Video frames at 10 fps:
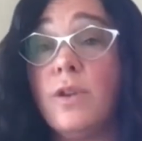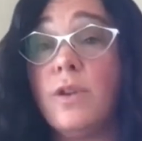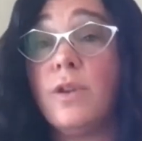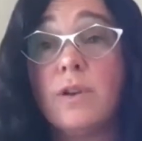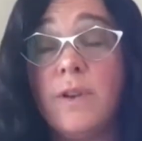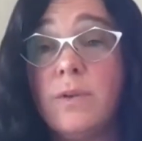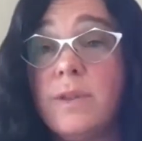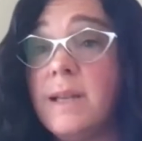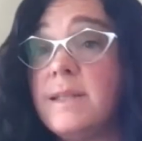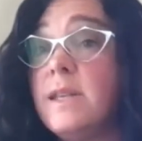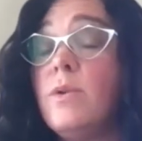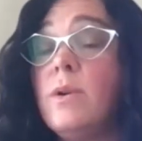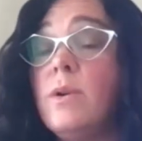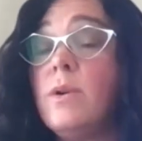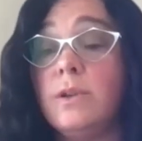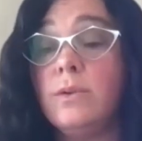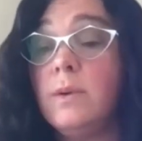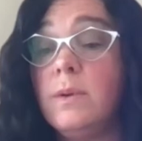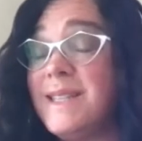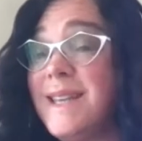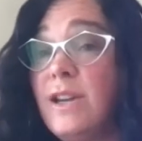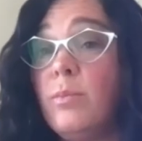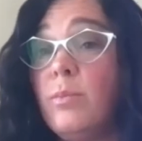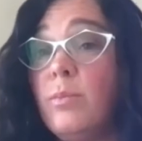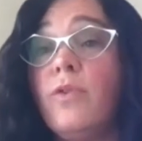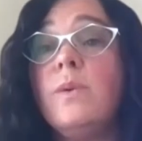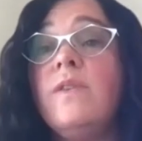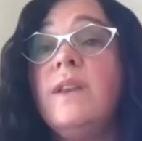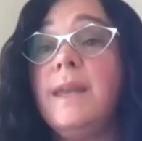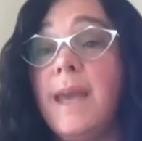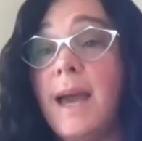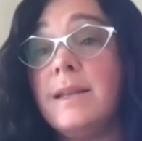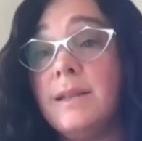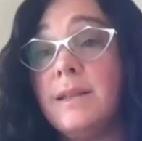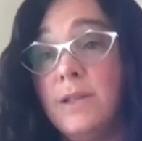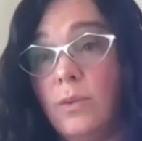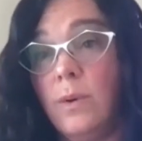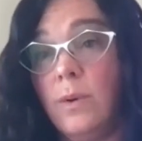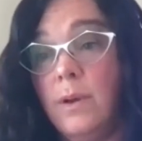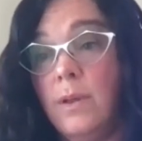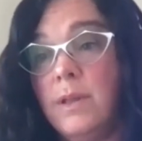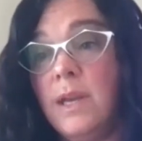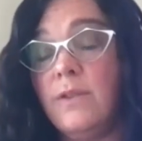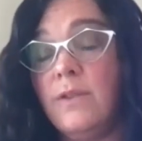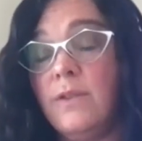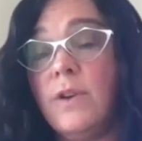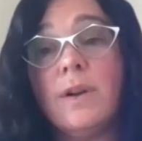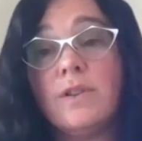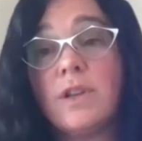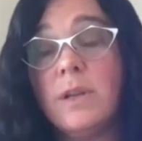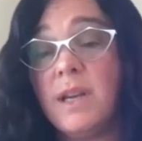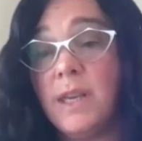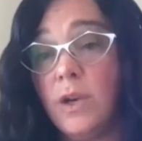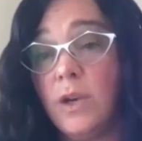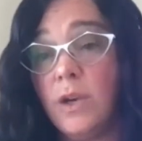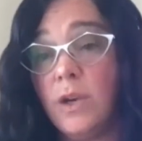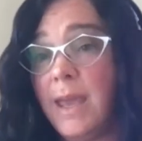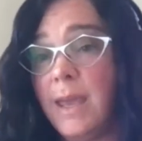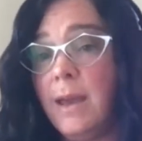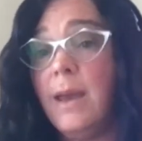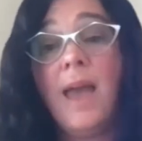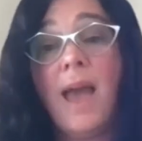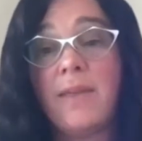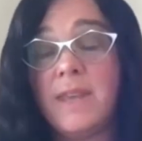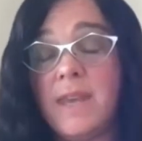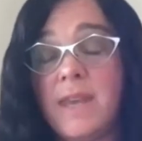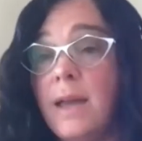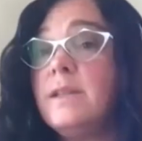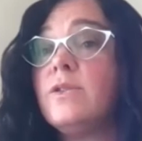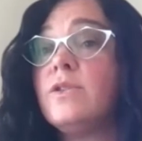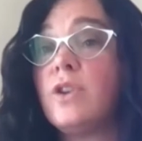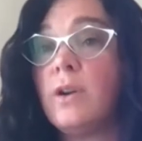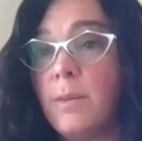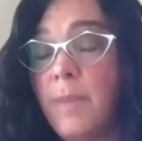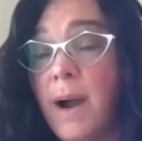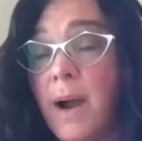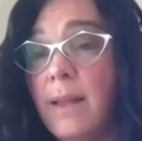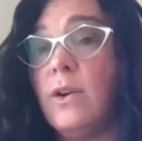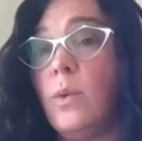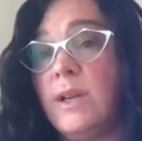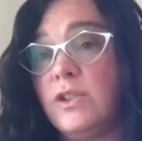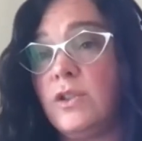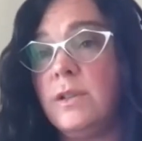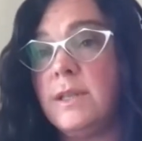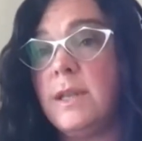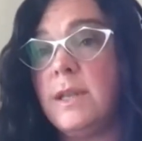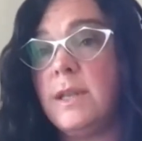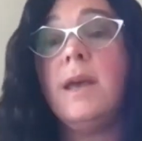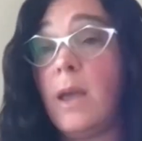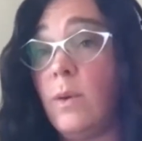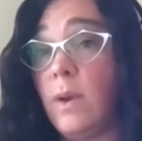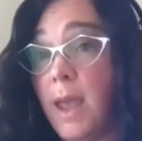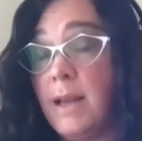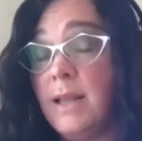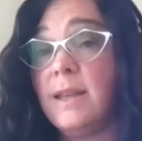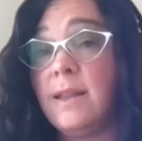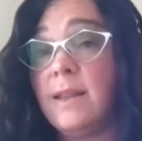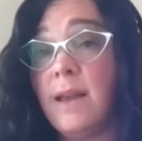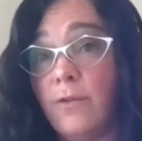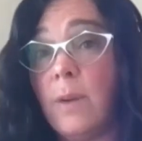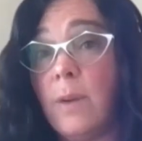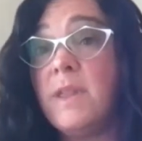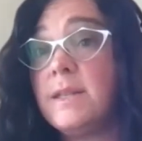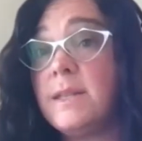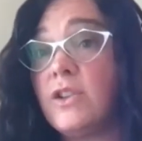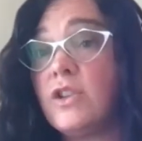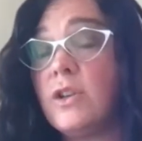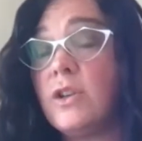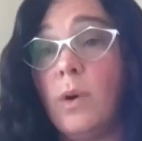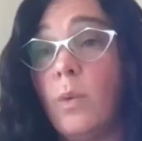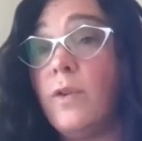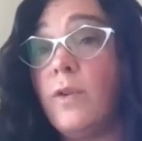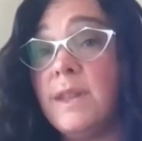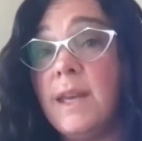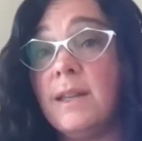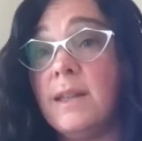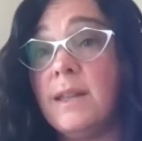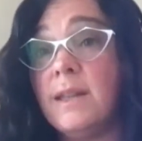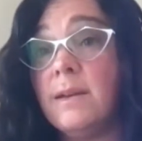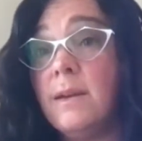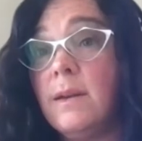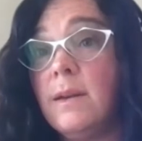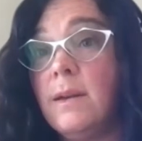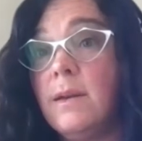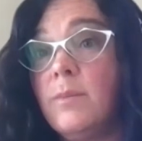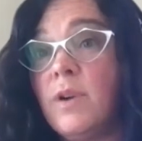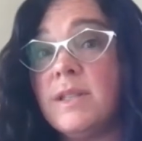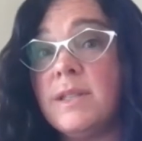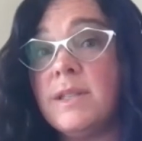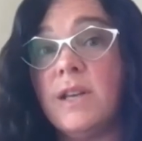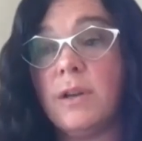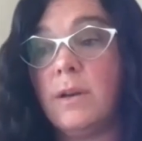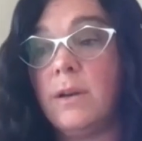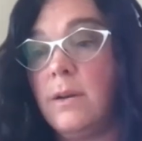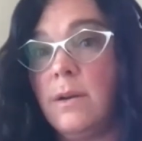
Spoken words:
So those are a few things that you can do to stand up before you even get to the interview. There's going to be a Q&A at the end, so start compiling your questions, and anything from this section we'll go over at the end of the presentation.